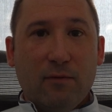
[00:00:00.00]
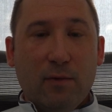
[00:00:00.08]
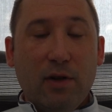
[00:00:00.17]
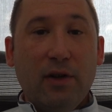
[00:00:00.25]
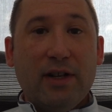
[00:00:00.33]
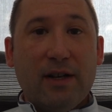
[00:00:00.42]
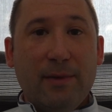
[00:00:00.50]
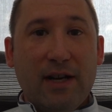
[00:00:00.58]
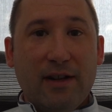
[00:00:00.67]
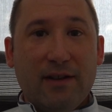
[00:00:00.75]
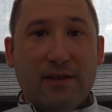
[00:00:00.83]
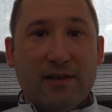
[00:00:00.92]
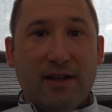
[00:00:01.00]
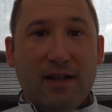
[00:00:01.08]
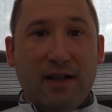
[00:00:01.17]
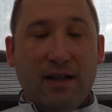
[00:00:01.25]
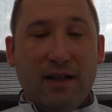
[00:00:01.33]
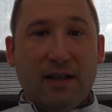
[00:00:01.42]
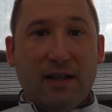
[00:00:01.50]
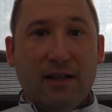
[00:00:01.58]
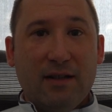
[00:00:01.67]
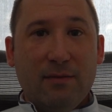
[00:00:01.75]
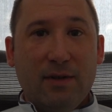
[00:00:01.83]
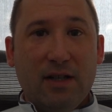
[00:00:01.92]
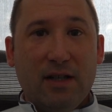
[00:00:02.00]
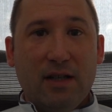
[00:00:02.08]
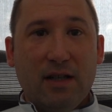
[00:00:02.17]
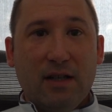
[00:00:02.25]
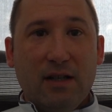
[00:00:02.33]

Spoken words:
really come out of the skin, and it can be